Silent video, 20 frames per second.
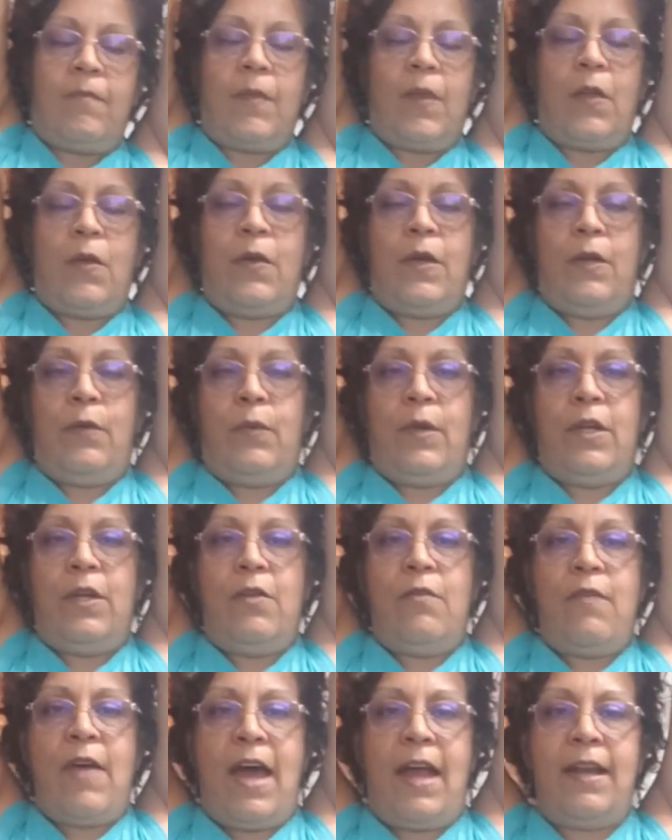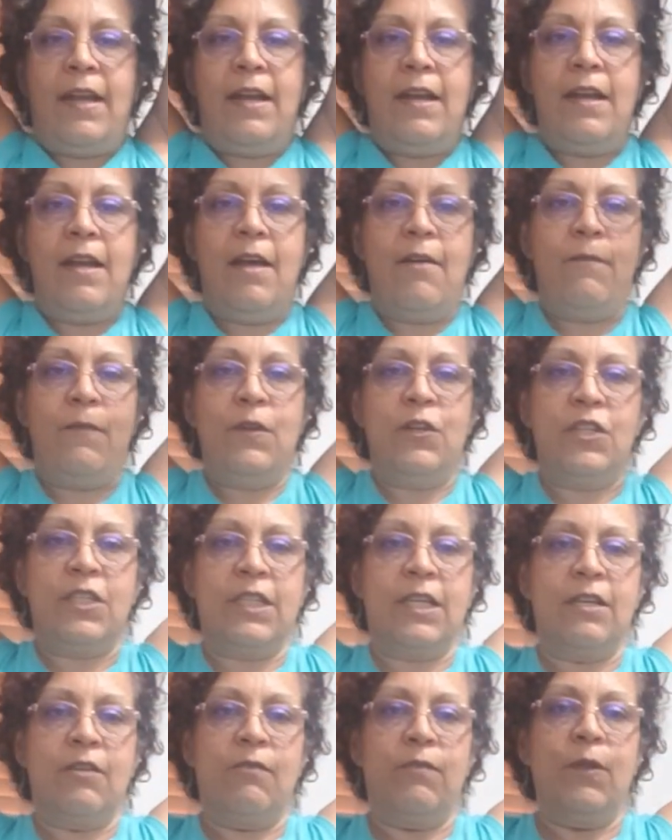Good. When you've had enough, you're
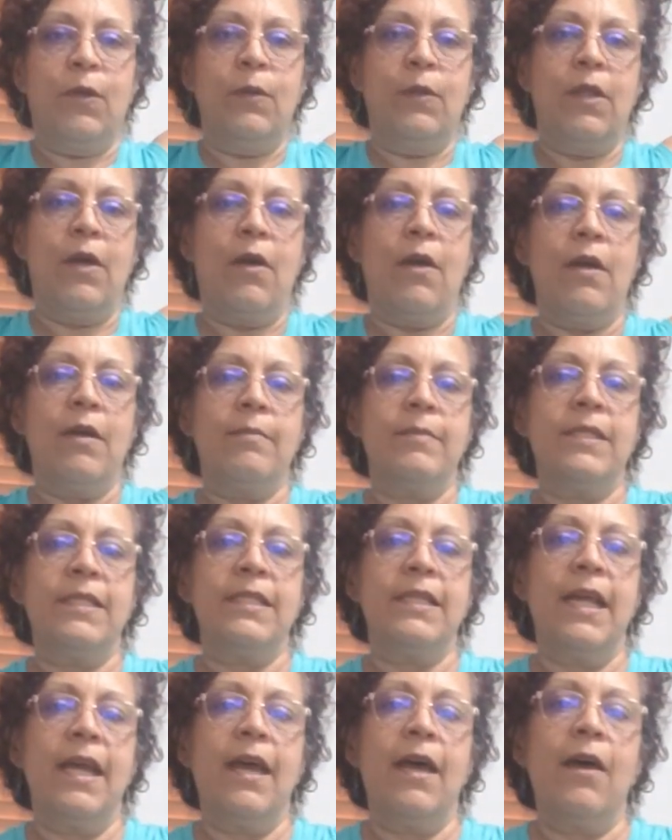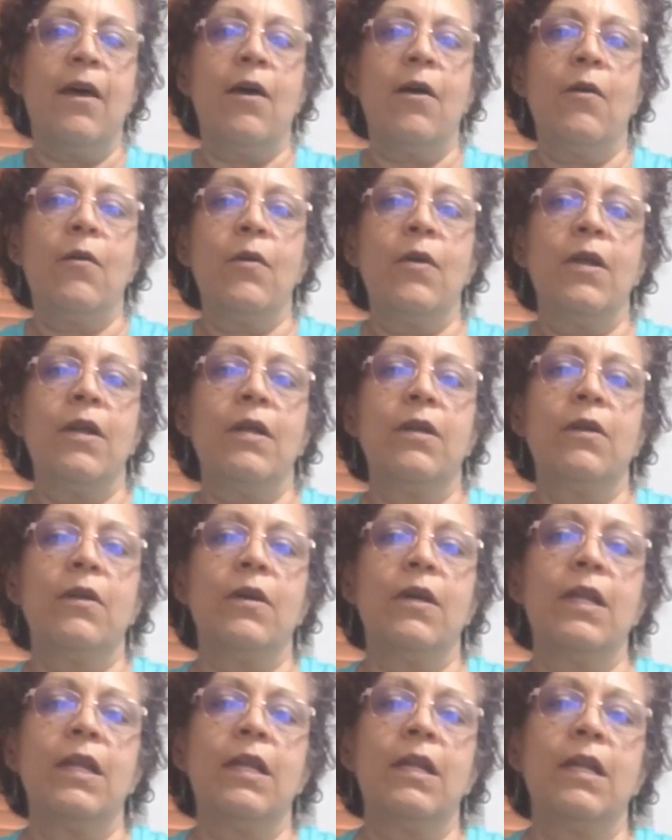just going to float the arms down.
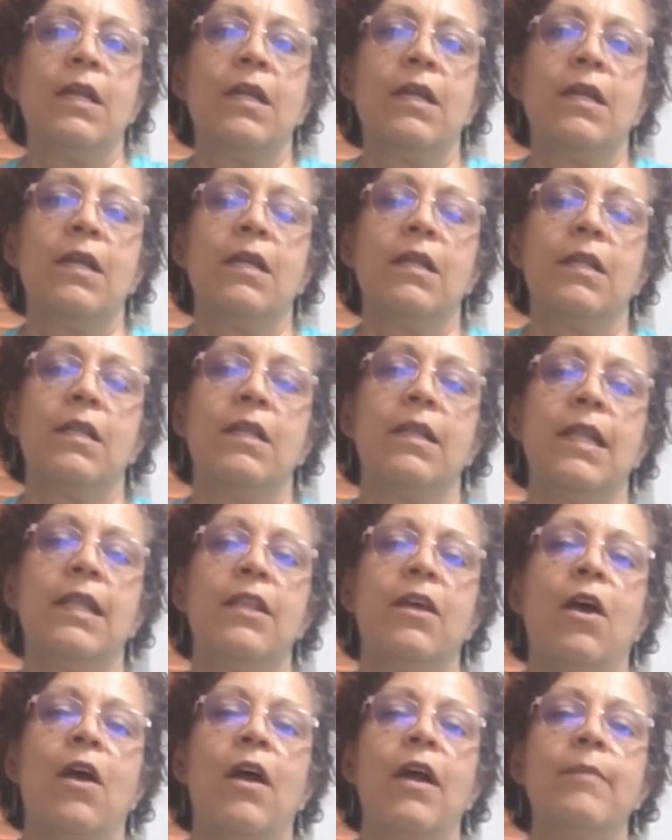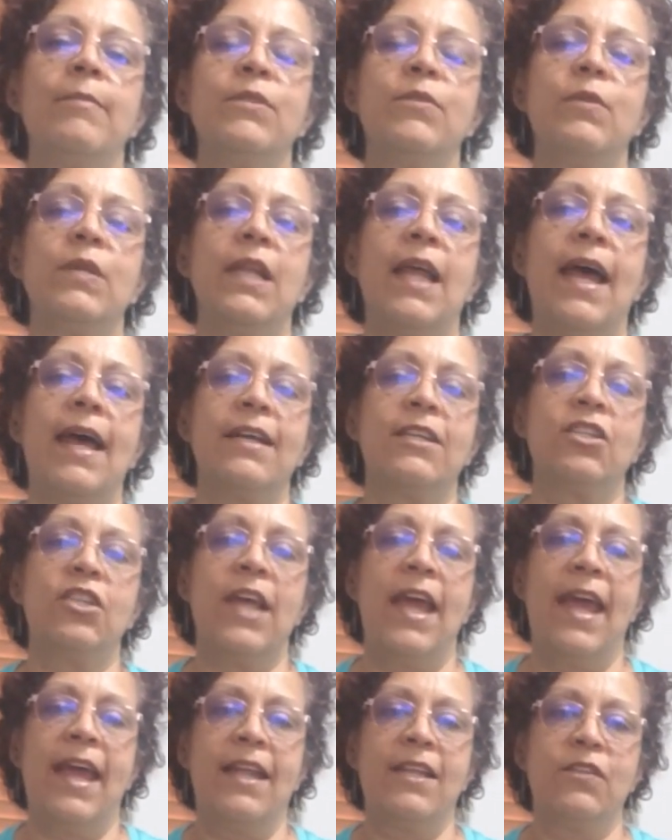Good. Let the arms relax,
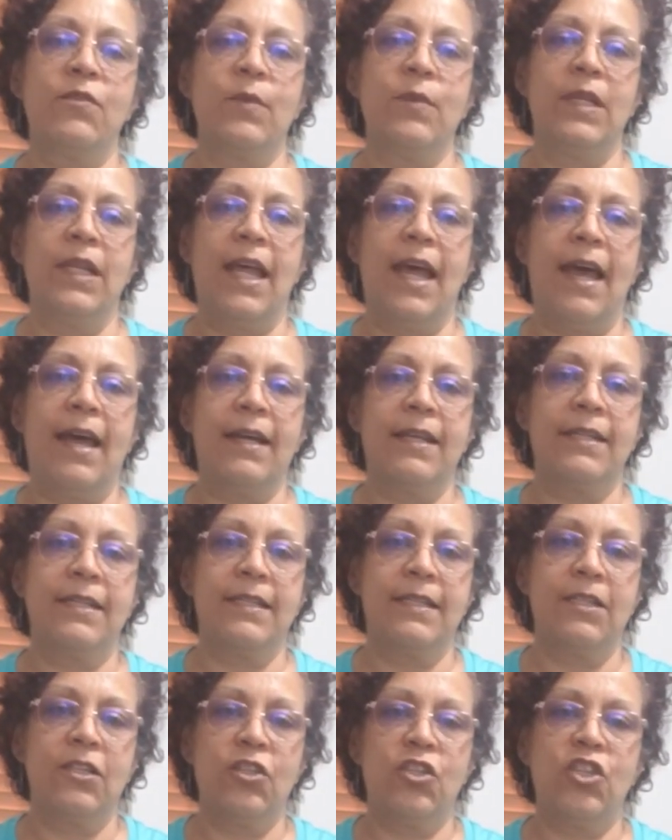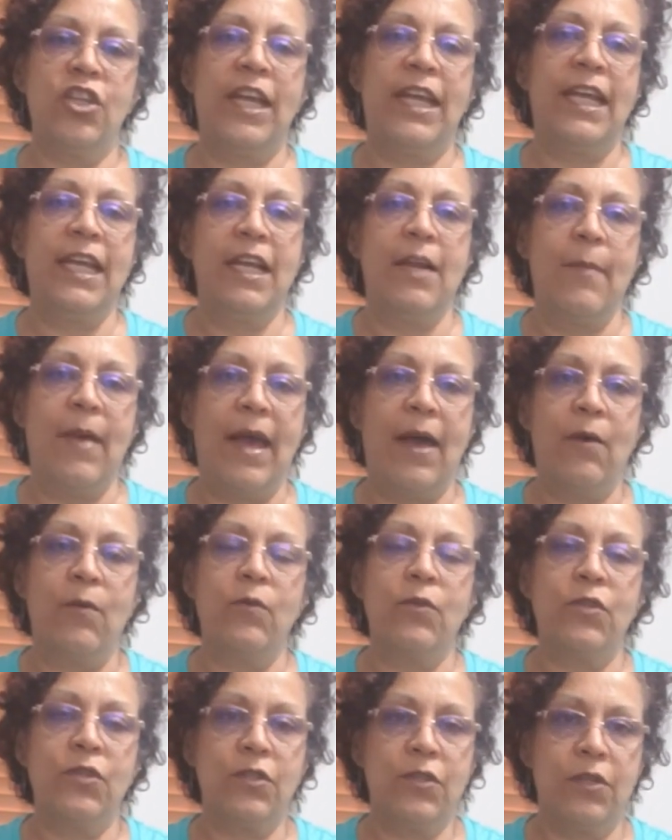hands relax, shaking them
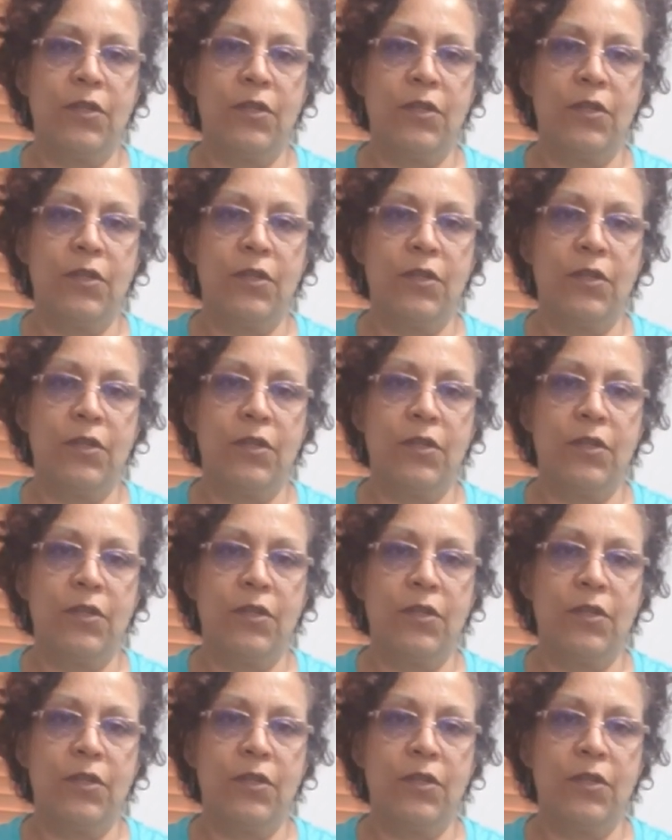out.